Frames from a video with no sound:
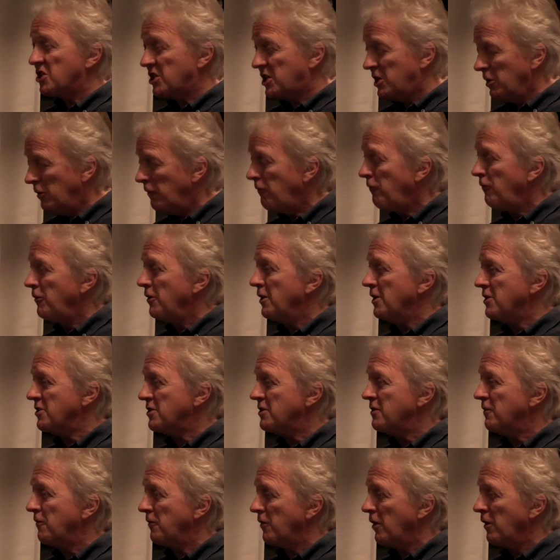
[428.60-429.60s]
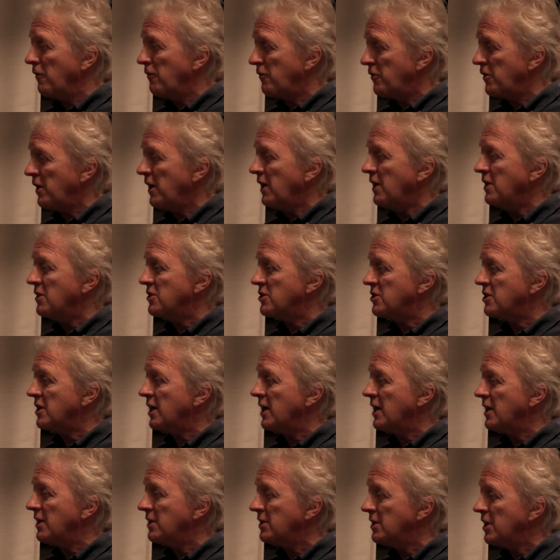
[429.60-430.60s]
skillfulness of things
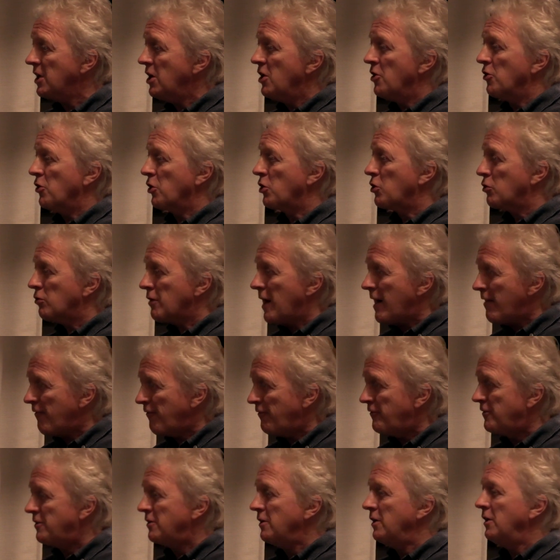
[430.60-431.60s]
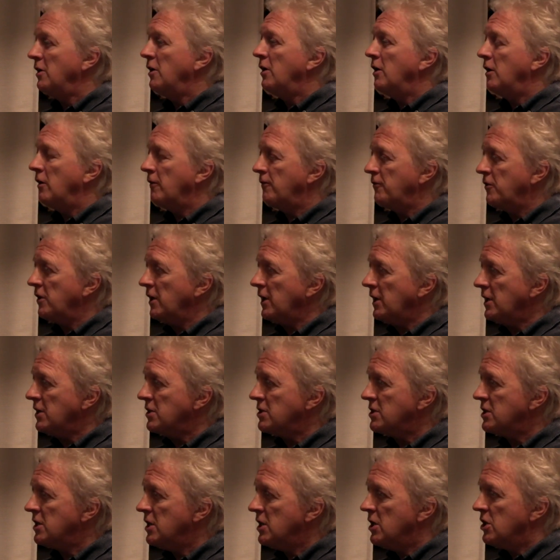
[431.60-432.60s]
and the craft of
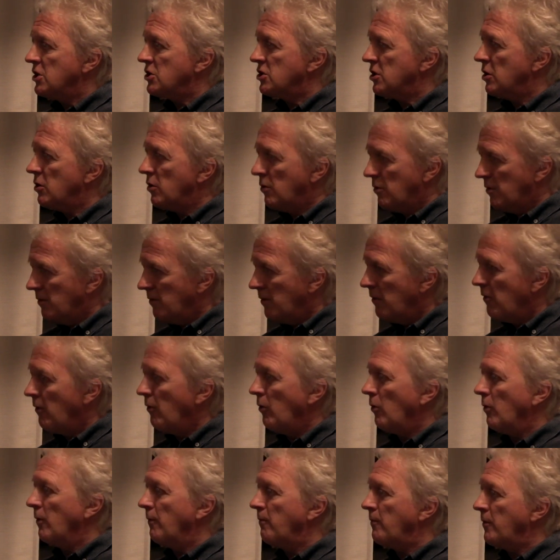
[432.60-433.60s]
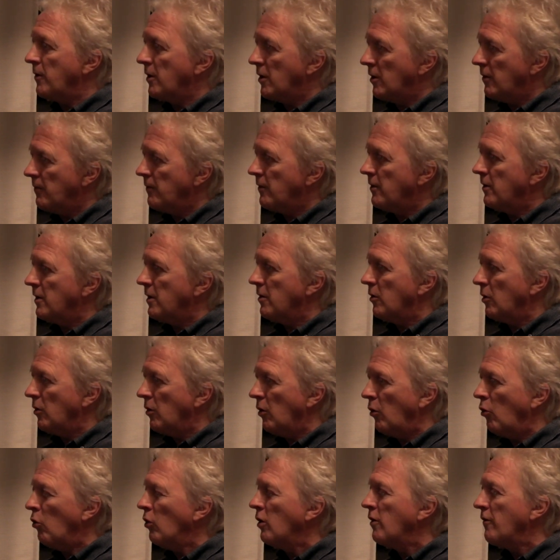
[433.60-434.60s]
things. So
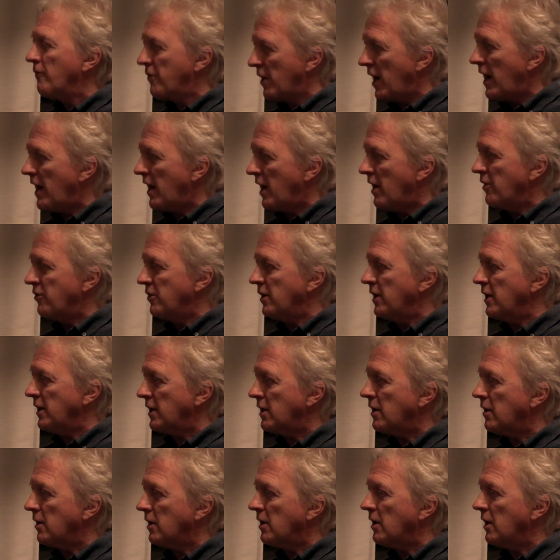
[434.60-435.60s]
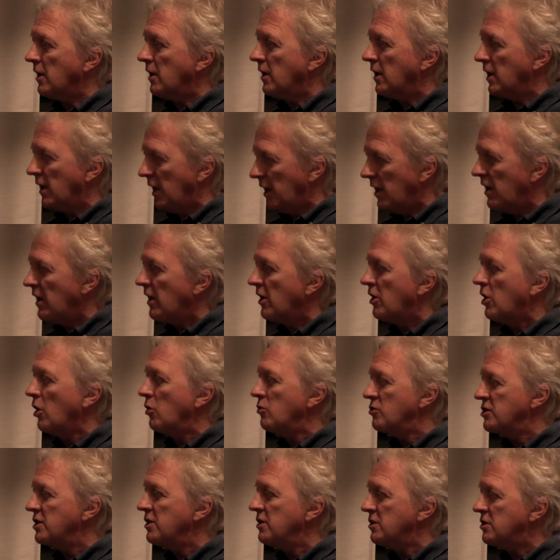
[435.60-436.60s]
all of that, I think,
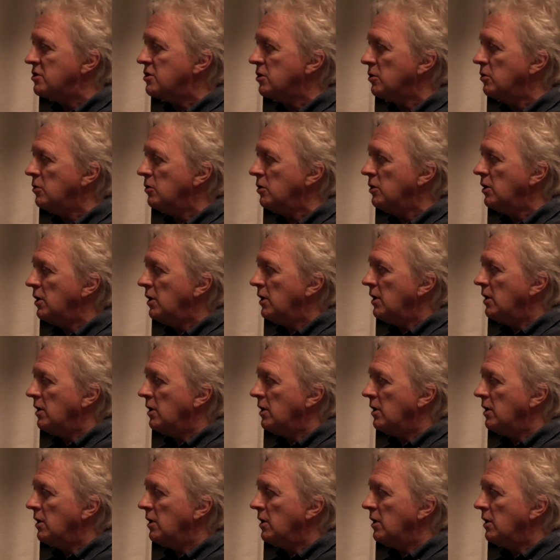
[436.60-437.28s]
goes into